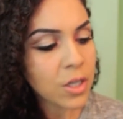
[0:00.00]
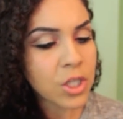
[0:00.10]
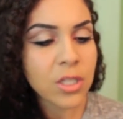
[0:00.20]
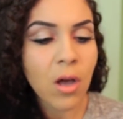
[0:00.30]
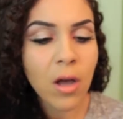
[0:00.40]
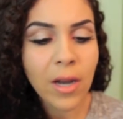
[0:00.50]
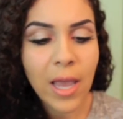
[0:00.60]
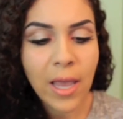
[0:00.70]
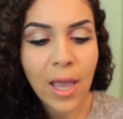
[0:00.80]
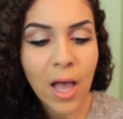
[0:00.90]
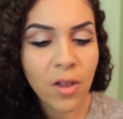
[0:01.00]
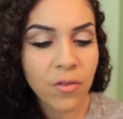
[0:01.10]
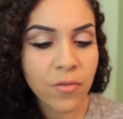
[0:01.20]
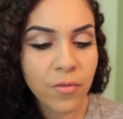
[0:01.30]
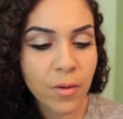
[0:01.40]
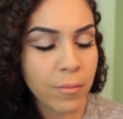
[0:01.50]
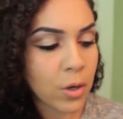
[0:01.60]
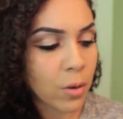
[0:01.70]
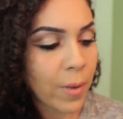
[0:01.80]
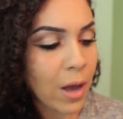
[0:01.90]
just on a e.l.f.
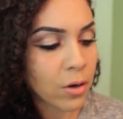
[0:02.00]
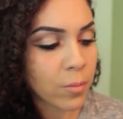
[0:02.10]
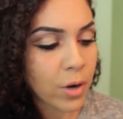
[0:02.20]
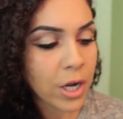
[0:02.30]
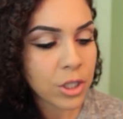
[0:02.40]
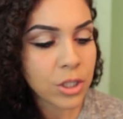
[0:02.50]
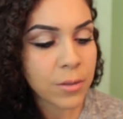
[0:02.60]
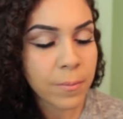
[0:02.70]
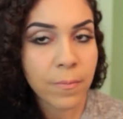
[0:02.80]
mineral powder brush.